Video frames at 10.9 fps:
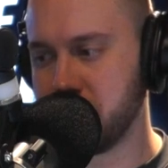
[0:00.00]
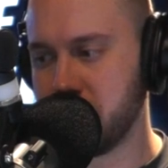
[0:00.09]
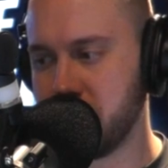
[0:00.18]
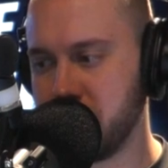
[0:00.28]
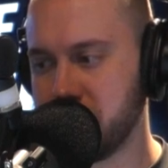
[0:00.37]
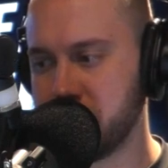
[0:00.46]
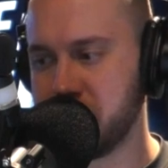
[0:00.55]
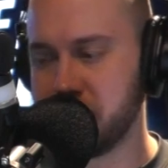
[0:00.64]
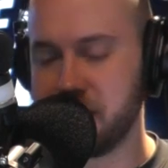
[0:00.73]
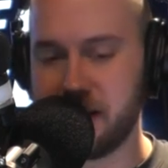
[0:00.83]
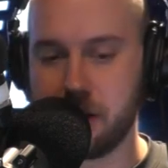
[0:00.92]
might have
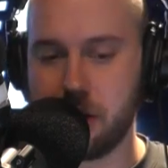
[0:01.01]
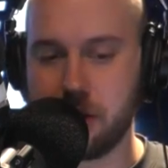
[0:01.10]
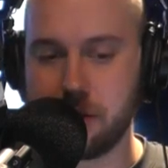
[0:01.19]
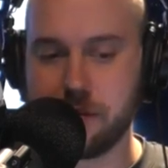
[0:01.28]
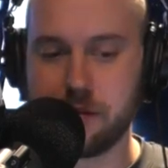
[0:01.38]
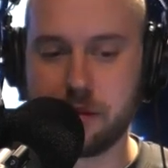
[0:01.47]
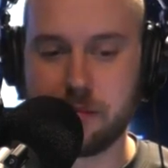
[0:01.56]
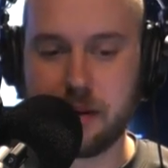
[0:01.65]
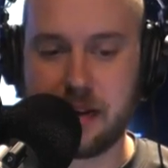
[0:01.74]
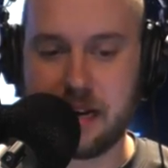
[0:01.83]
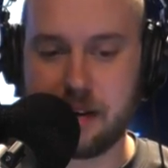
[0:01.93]
been Ben Long
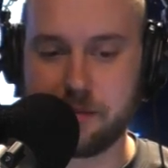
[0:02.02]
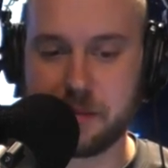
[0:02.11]
from uh,